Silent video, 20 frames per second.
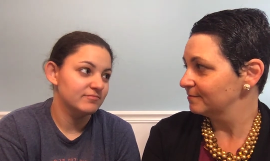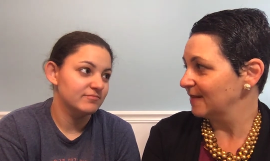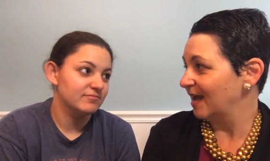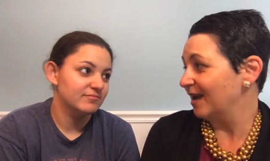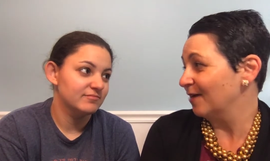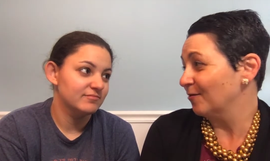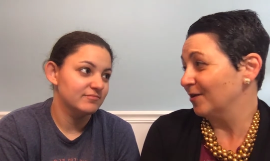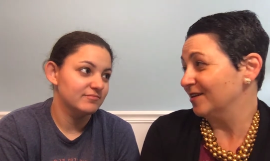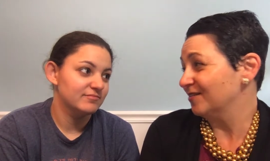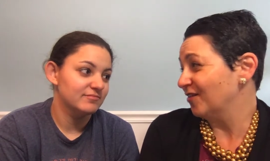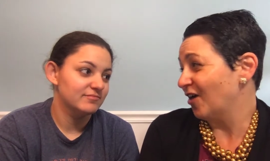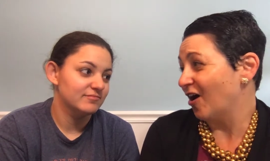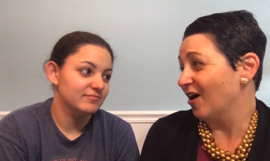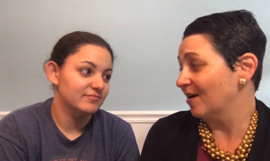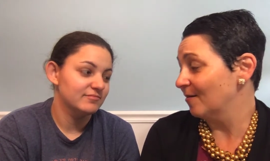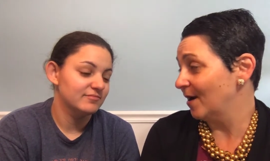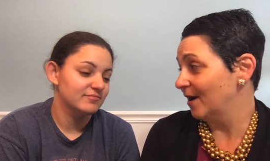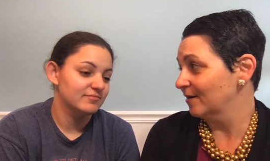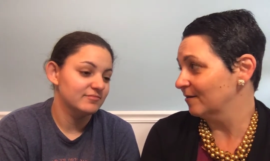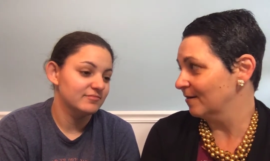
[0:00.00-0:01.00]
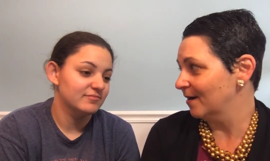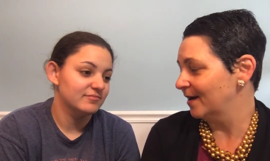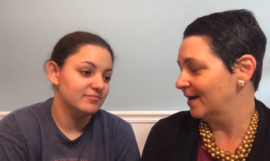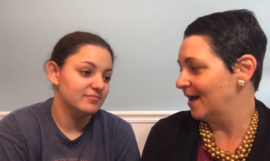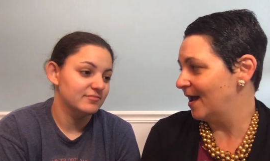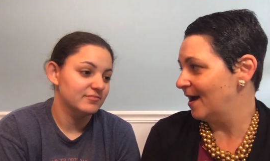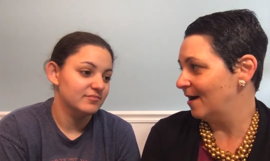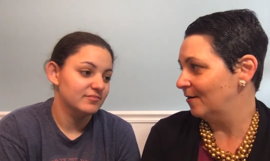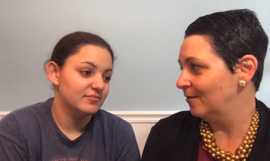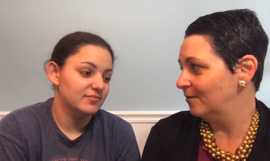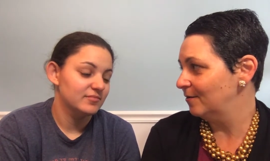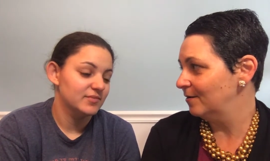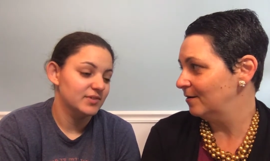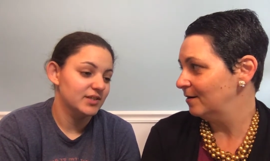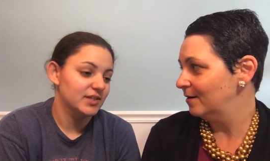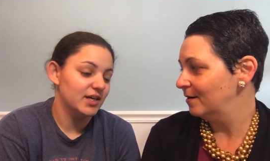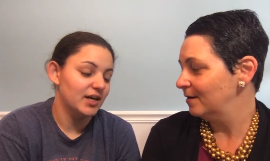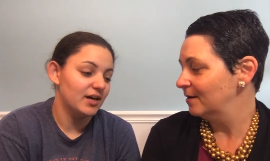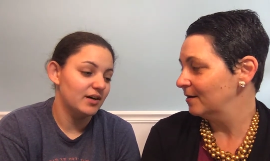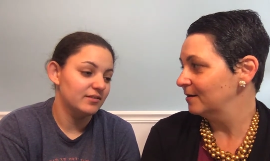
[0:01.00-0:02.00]
Speaker 1: I don't want to talk about it right now.
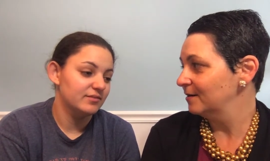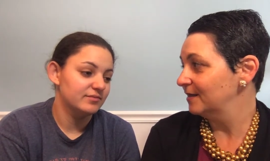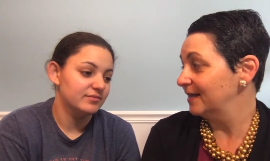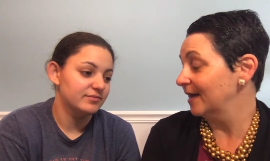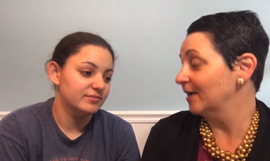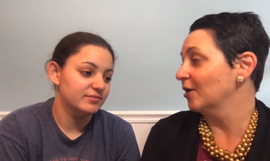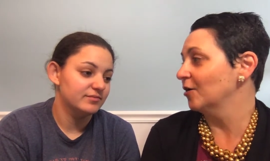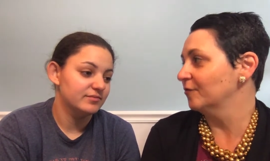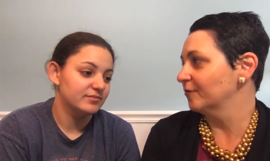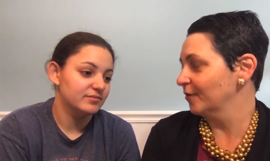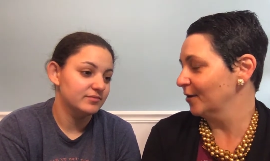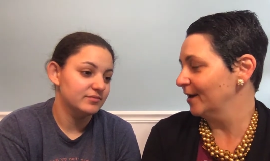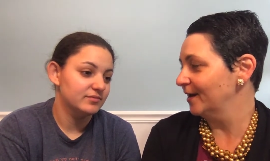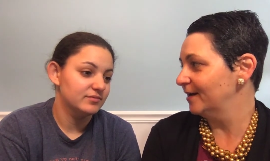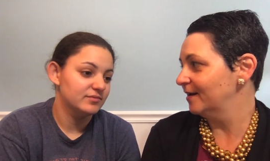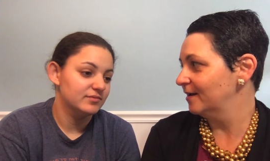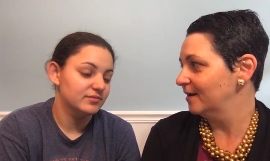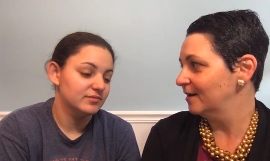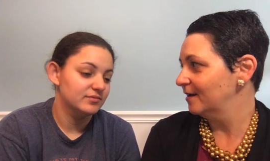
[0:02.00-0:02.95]
Yeah. Get over it.